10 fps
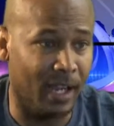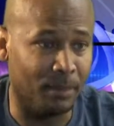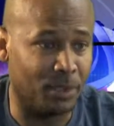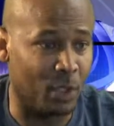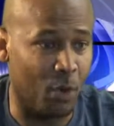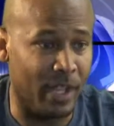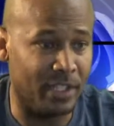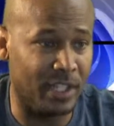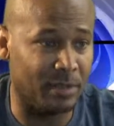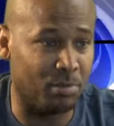So it
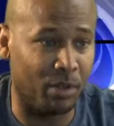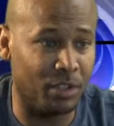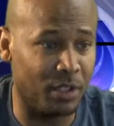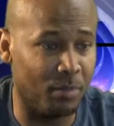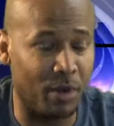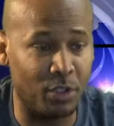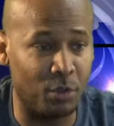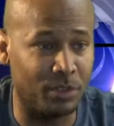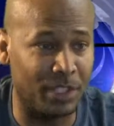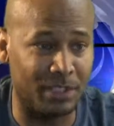just brings you
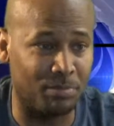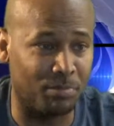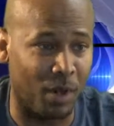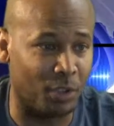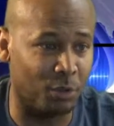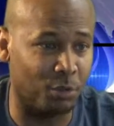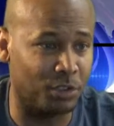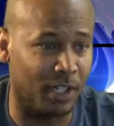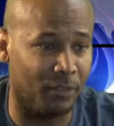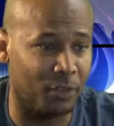just personal
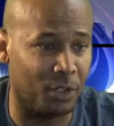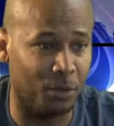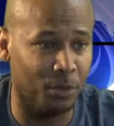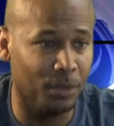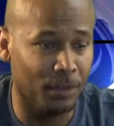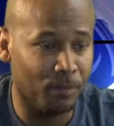stuff too,